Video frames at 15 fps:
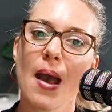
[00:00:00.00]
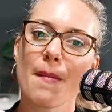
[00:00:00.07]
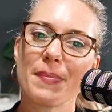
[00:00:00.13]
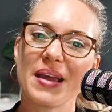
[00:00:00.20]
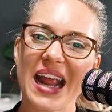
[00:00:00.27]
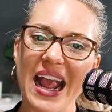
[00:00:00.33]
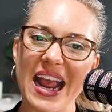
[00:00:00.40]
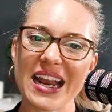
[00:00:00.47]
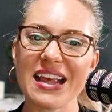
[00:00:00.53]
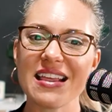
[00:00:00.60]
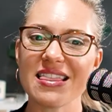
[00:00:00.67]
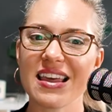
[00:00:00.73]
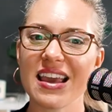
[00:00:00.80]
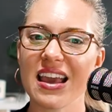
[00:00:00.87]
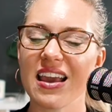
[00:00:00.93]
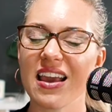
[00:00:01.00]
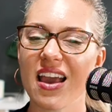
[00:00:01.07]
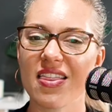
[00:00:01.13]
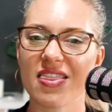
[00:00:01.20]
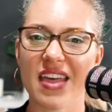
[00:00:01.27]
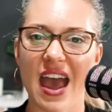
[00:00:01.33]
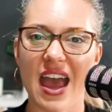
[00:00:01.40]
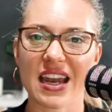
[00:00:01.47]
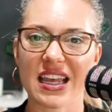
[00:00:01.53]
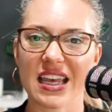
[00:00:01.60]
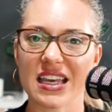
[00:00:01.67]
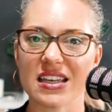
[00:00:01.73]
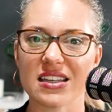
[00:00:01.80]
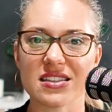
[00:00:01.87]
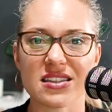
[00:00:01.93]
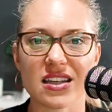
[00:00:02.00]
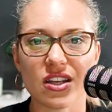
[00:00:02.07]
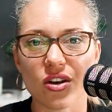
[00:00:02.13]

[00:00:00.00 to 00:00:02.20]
but anything that is,